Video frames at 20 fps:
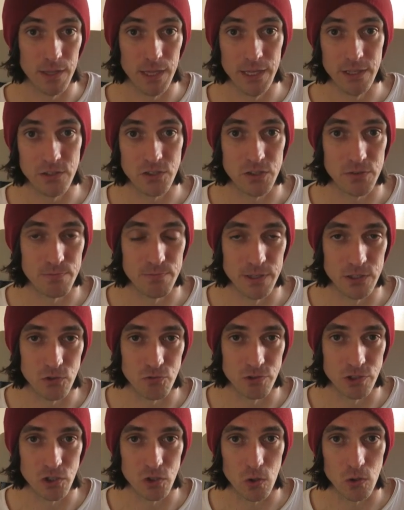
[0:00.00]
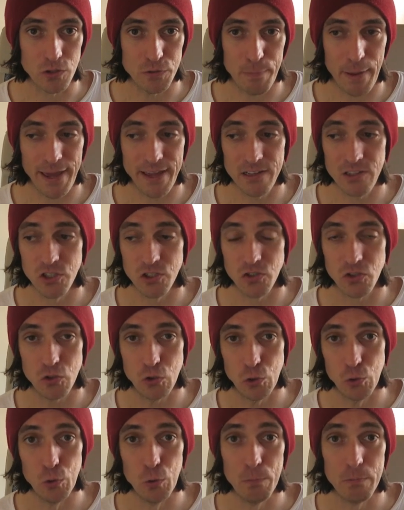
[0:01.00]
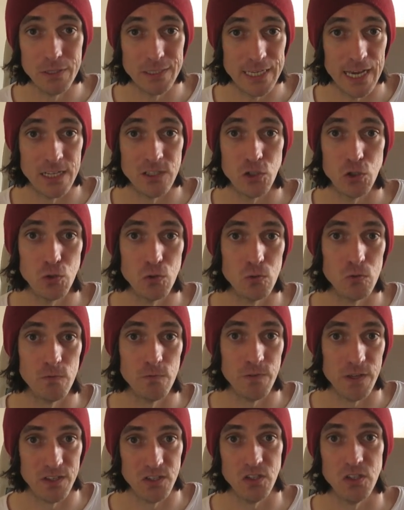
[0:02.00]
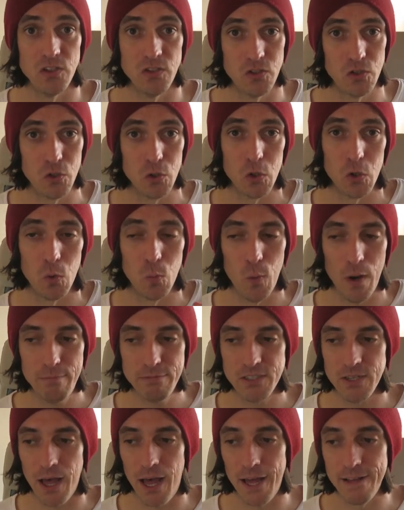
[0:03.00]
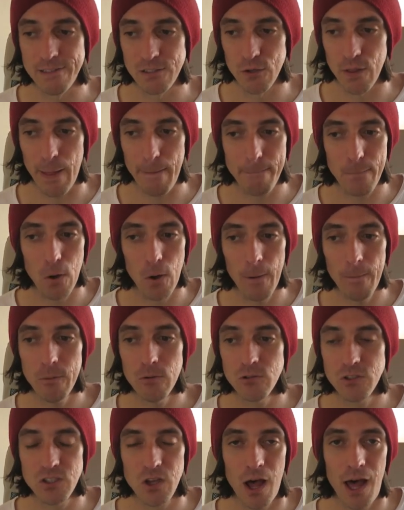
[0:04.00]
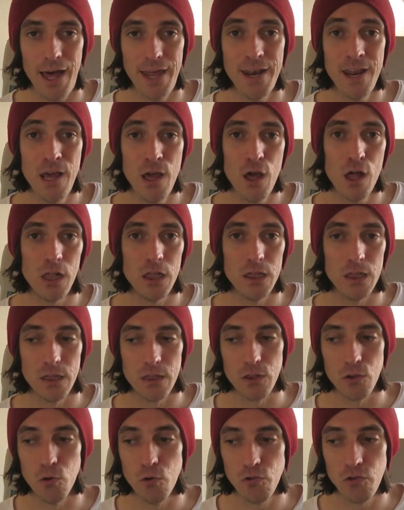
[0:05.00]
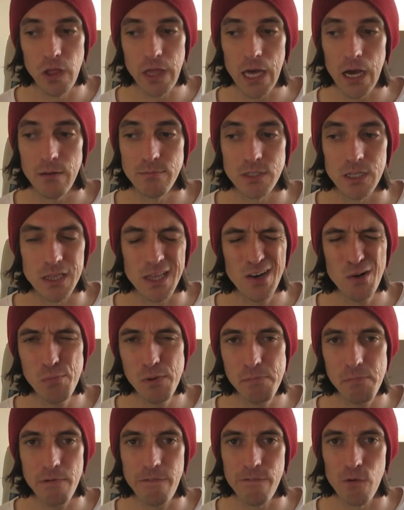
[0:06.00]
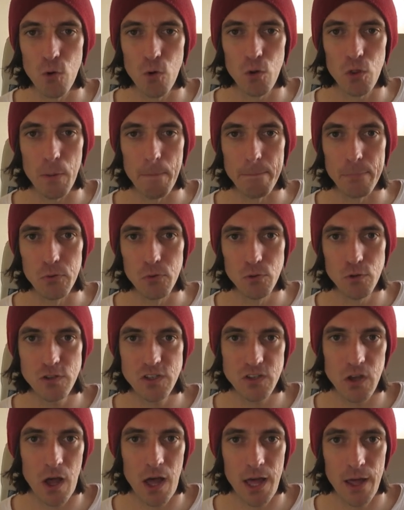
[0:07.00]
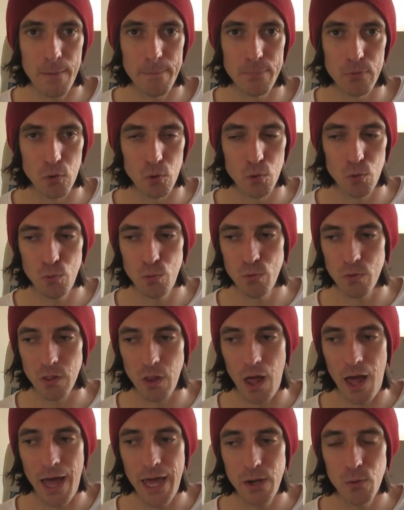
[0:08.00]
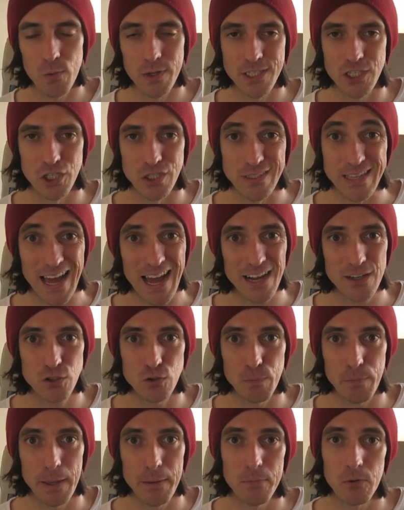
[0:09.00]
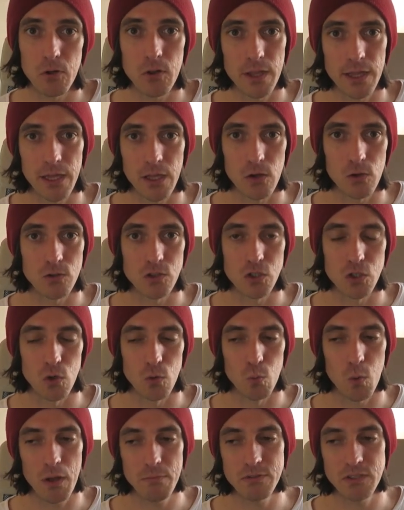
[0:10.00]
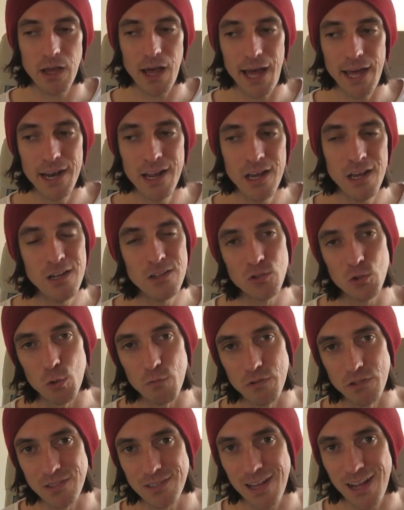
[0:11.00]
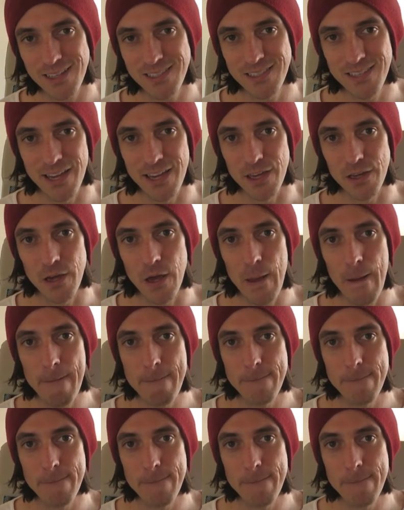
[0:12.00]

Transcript: its results pages to potential visitors to your website. So that purple sign usually comes a little bit before the blue line, which is actual people clicking onto your website. So if you start seeing